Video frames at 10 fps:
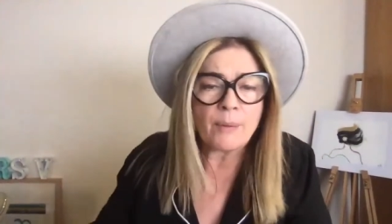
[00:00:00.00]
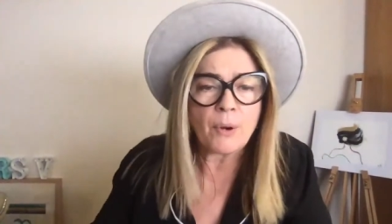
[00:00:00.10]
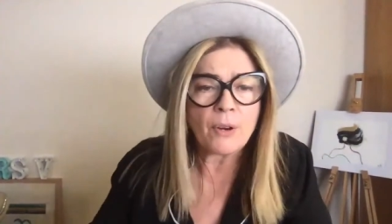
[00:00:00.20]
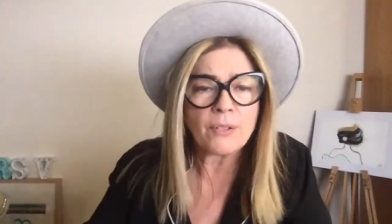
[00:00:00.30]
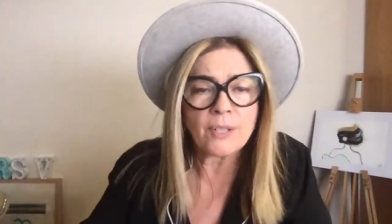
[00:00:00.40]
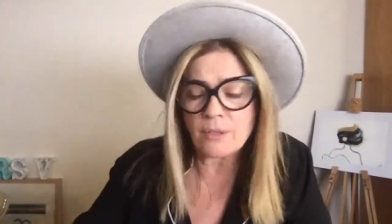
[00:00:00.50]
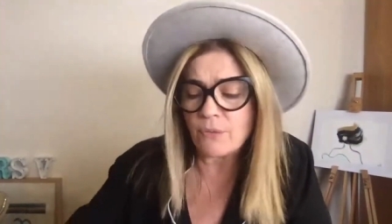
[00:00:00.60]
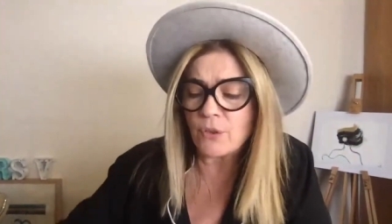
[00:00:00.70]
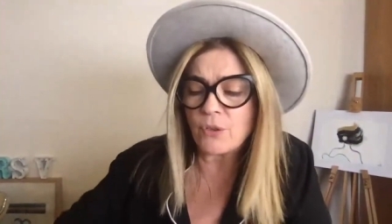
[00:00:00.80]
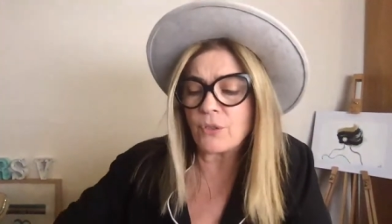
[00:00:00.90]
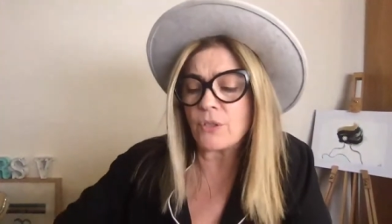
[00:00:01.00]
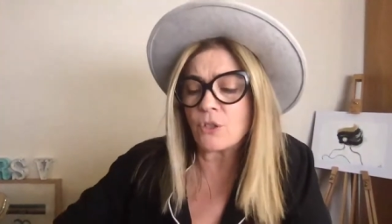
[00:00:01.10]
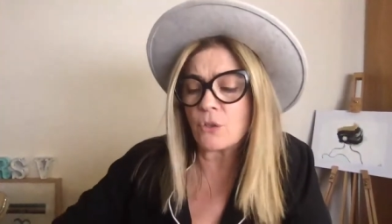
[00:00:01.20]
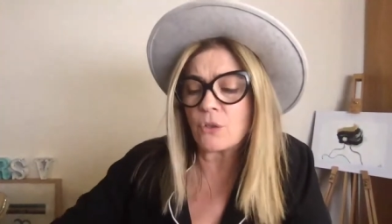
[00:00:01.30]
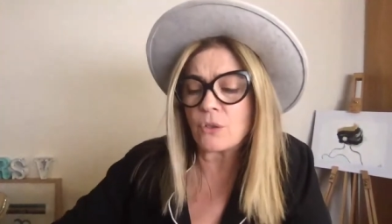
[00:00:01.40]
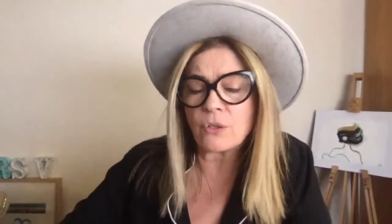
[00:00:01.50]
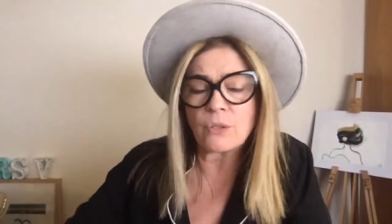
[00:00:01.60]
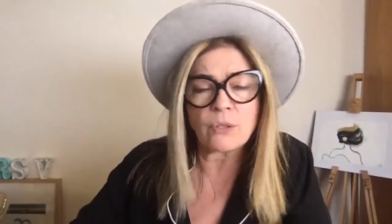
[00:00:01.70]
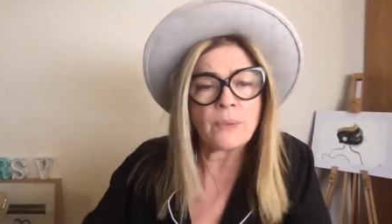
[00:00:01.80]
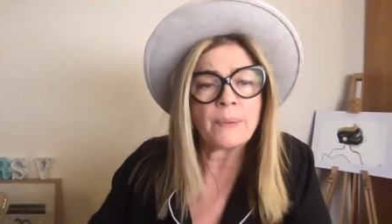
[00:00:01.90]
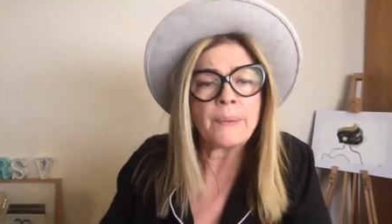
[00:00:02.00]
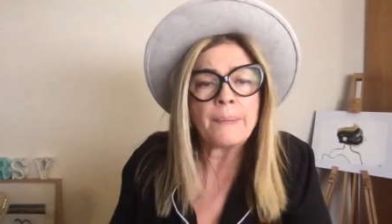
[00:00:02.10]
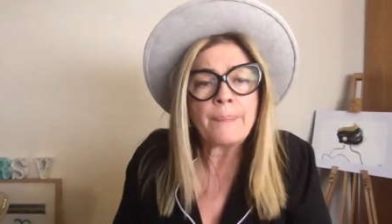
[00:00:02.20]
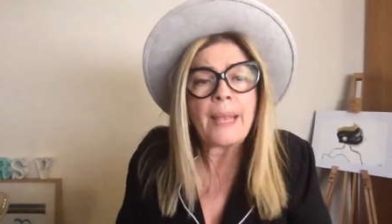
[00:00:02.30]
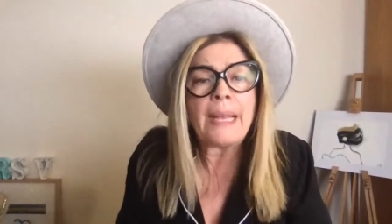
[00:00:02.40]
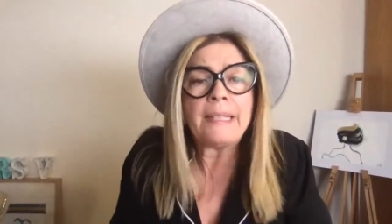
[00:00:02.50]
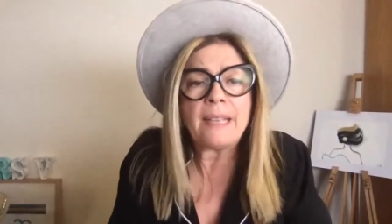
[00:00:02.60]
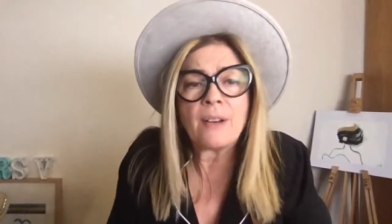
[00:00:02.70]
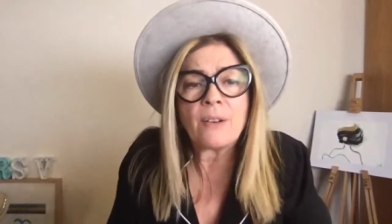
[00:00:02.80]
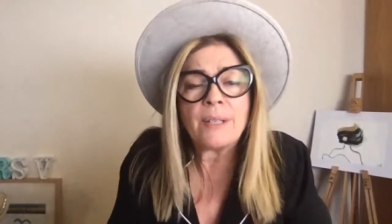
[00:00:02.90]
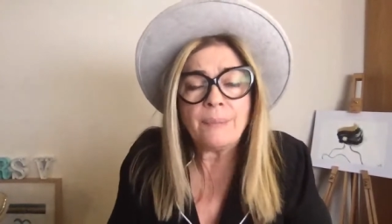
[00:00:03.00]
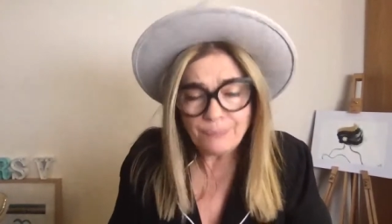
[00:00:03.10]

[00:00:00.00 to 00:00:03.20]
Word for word: processed foods and sugars and dairy.